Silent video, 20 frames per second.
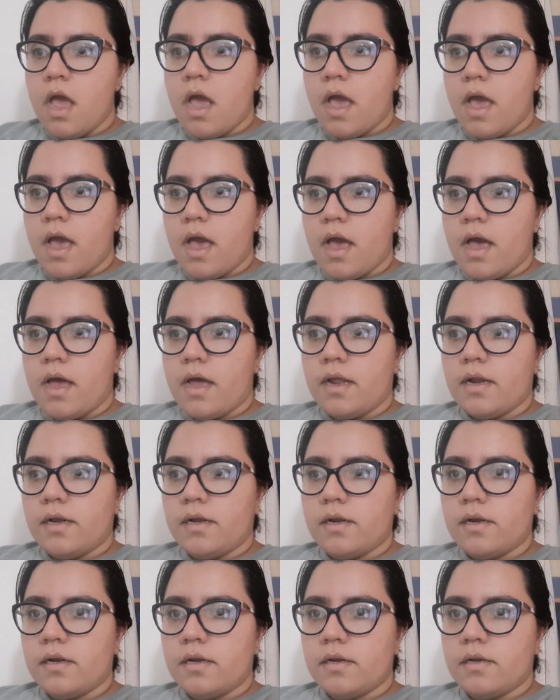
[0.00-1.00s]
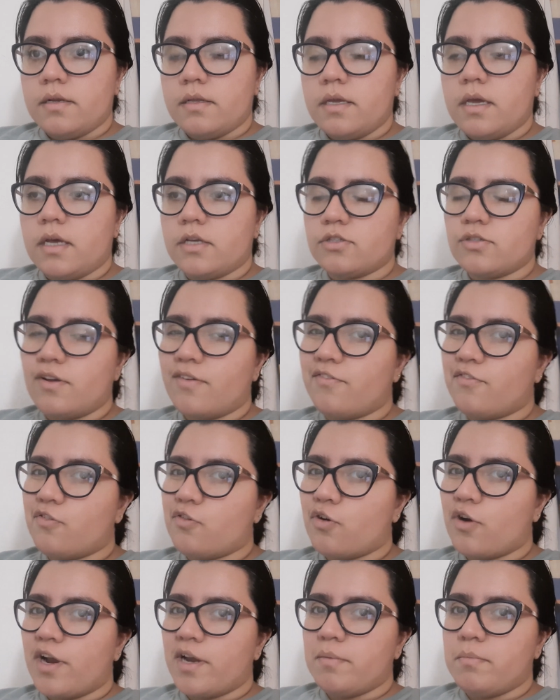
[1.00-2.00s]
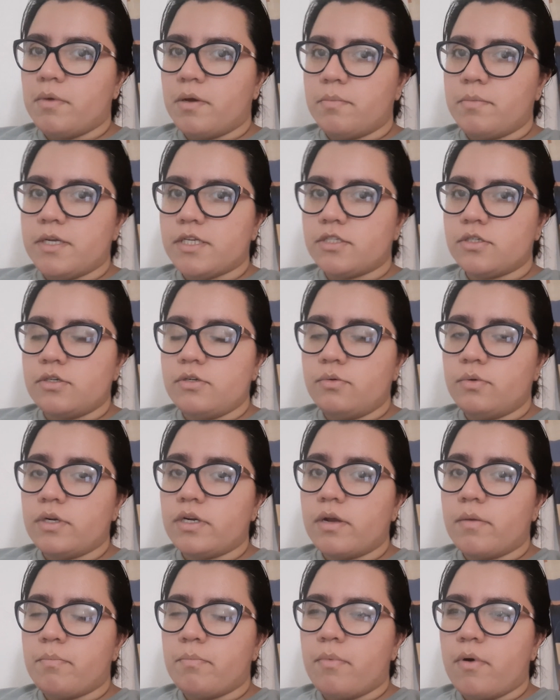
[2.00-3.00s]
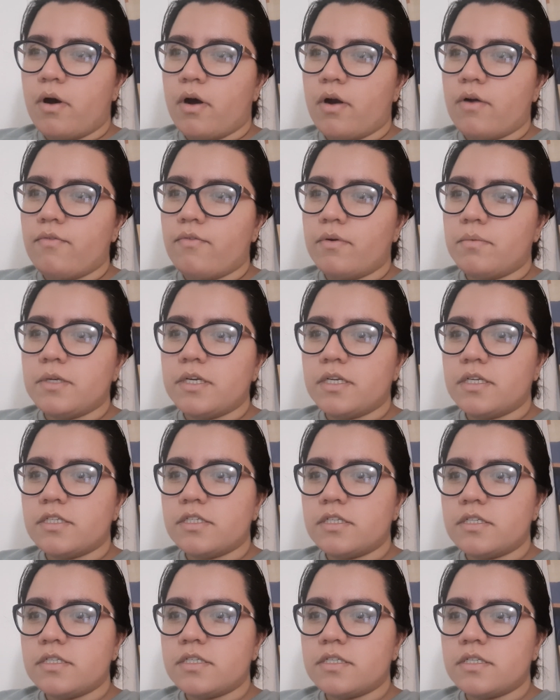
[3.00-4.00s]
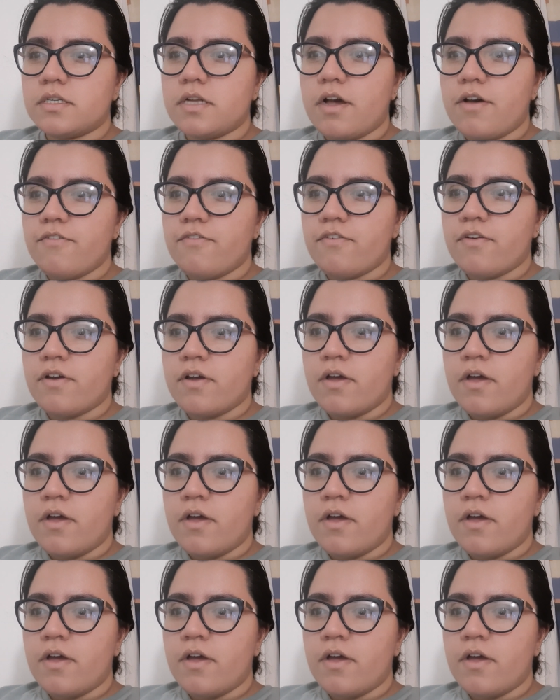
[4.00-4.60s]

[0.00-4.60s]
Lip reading: And yes, I've tried my best to do it apart from the kitchen stuff